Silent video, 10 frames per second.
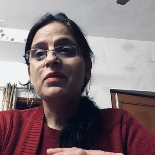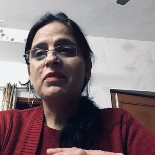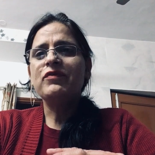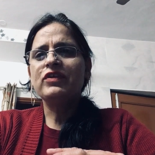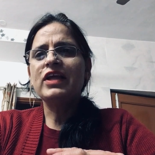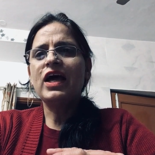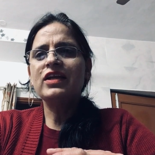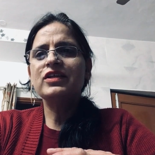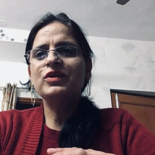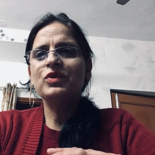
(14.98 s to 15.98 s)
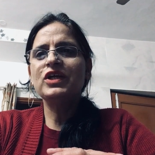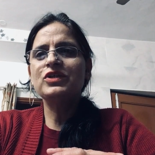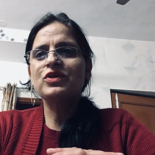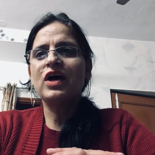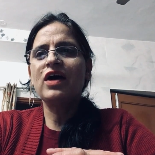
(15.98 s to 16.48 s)
But for that, you need
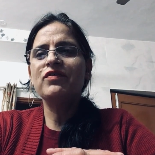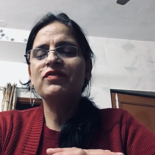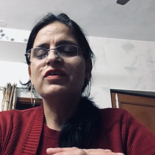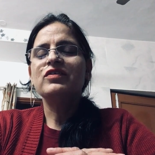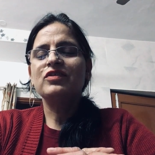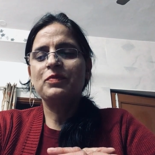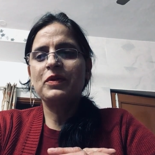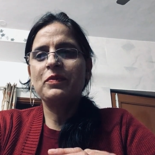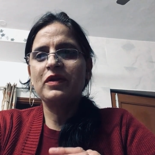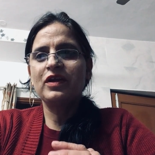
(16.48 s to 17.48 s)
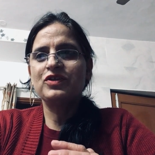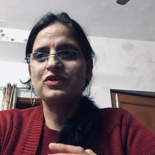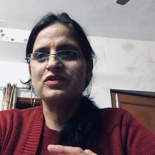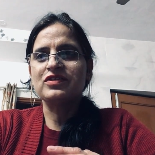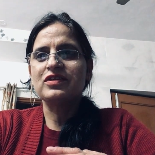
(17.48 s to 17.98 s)
to have the
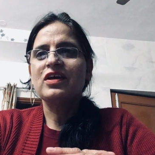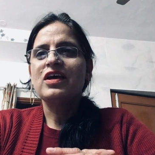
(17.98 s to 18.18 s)
preparations.